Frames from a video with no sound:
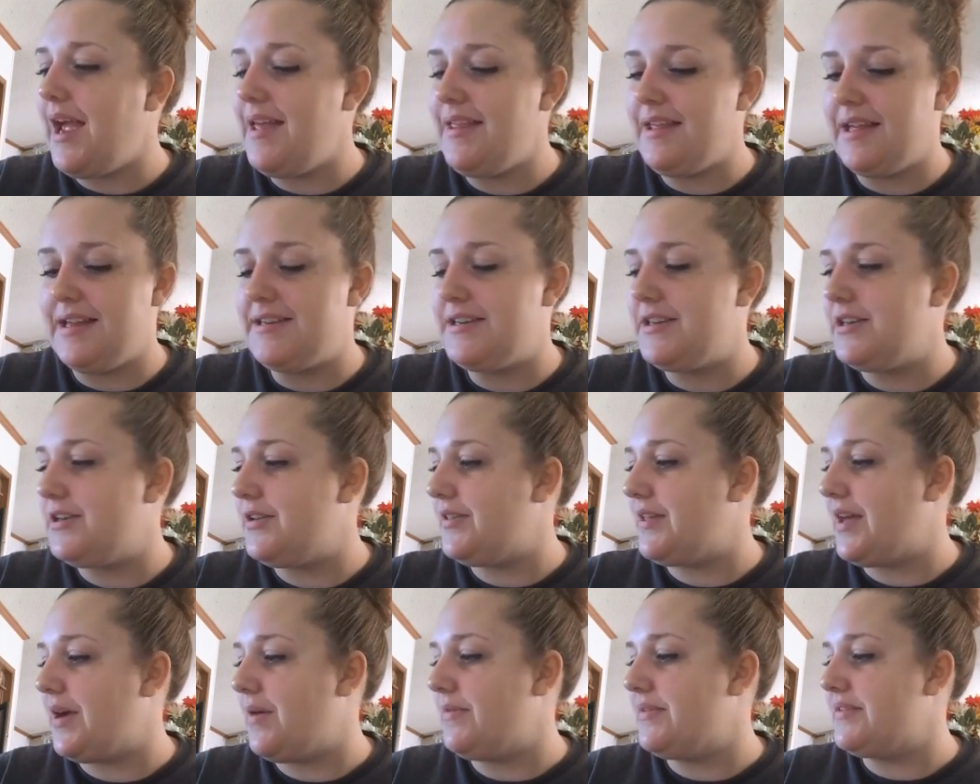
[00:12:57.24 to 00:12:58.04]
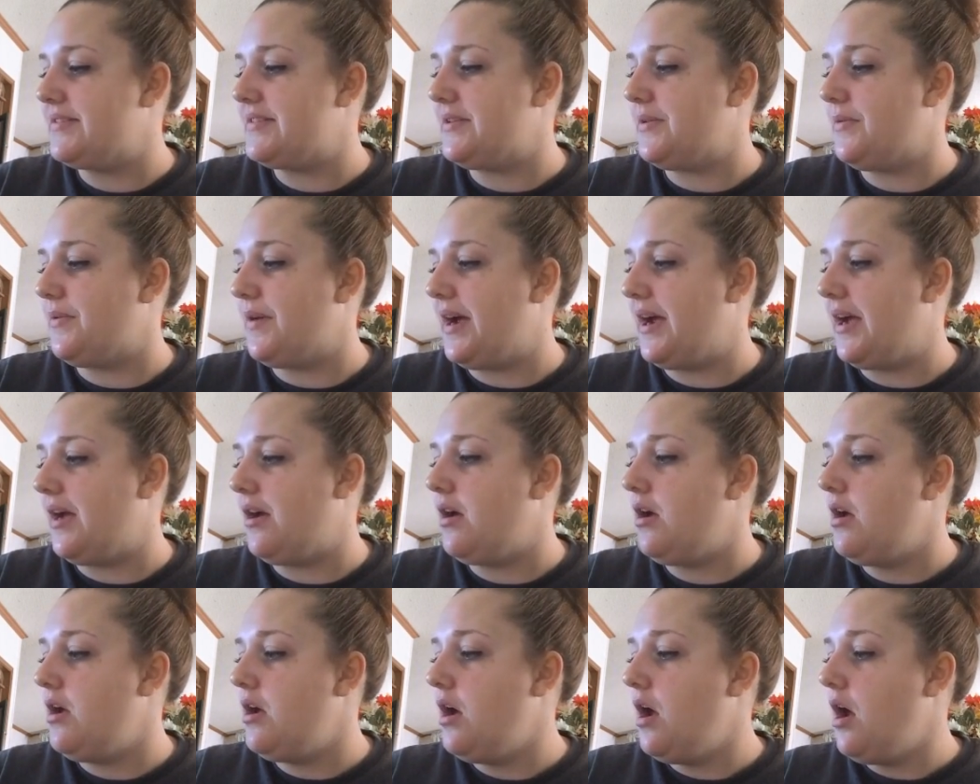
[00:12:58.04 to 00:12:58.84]
I like to do that once in a
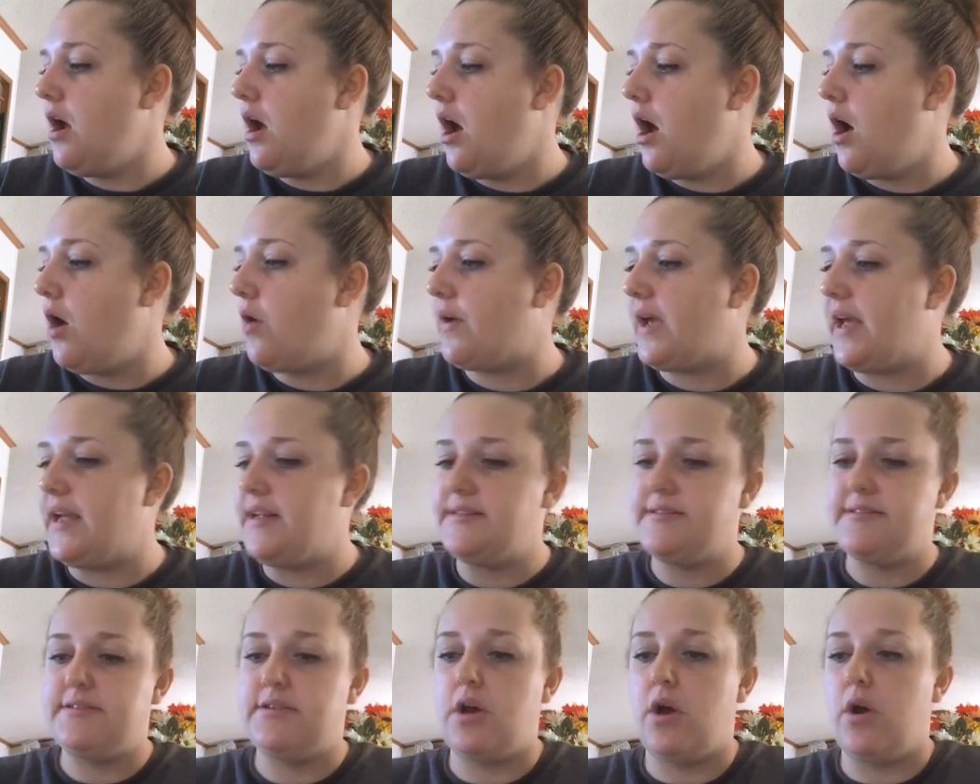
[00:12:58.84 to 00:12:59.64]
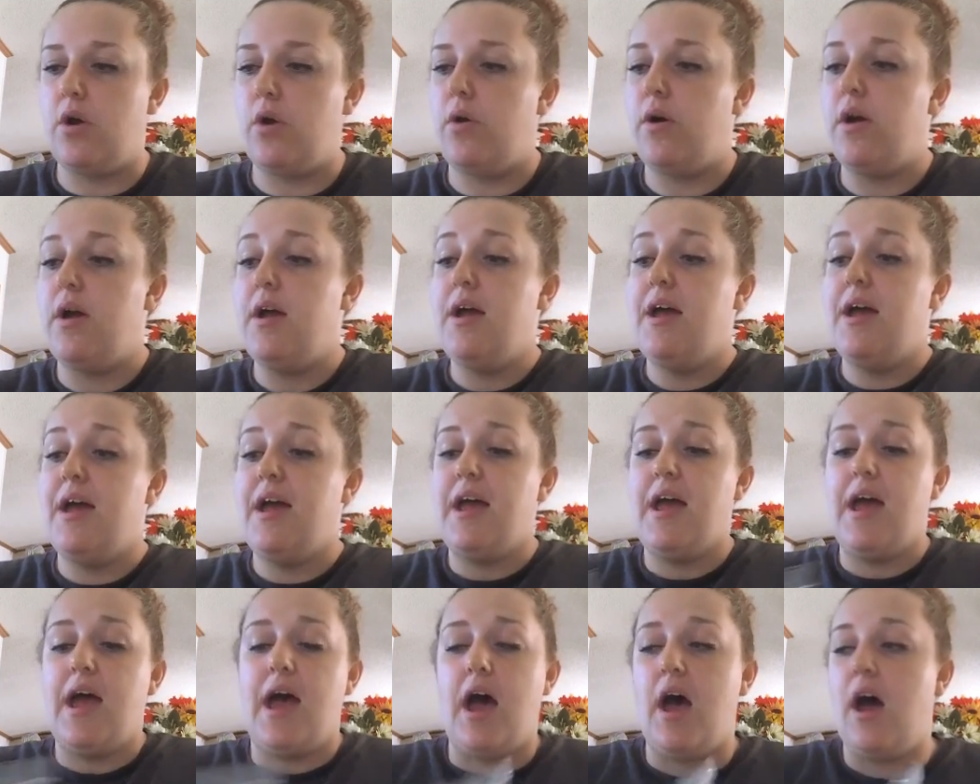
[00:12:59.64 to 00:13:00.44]
while. Okay, so
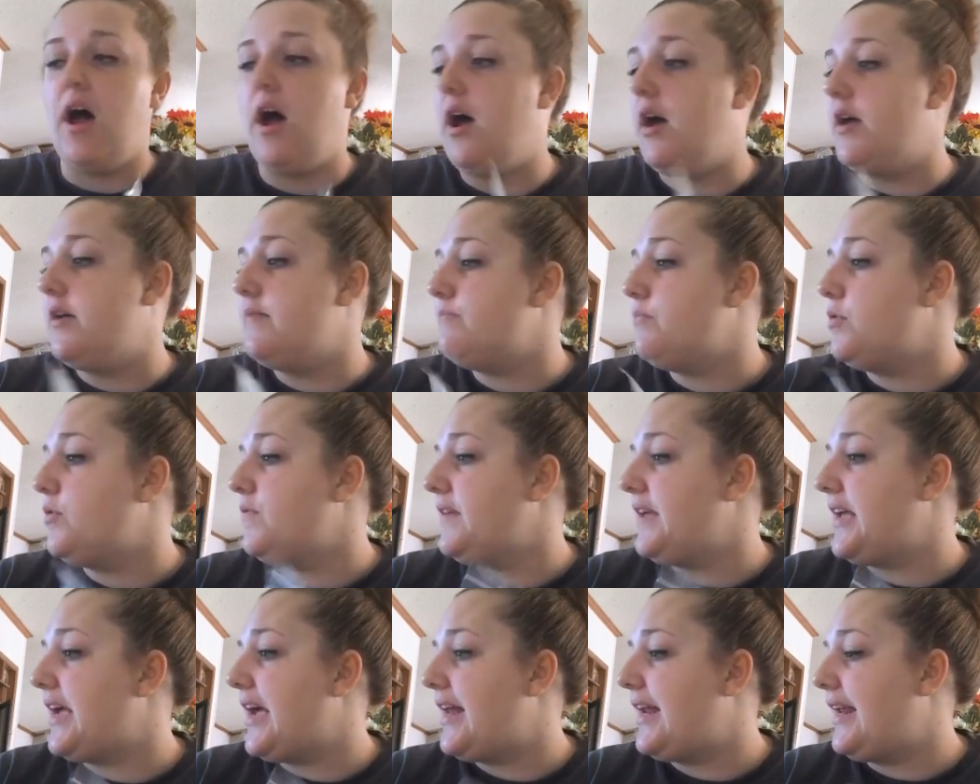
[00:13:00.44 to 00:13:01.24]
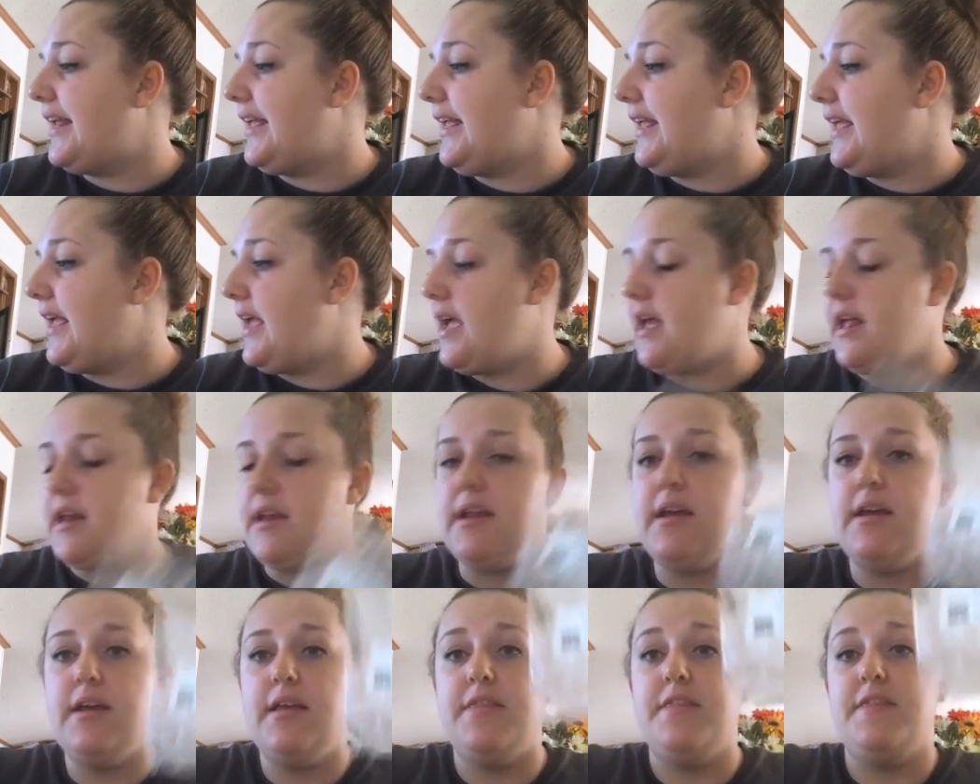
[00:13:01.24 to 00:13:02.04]
moving on again,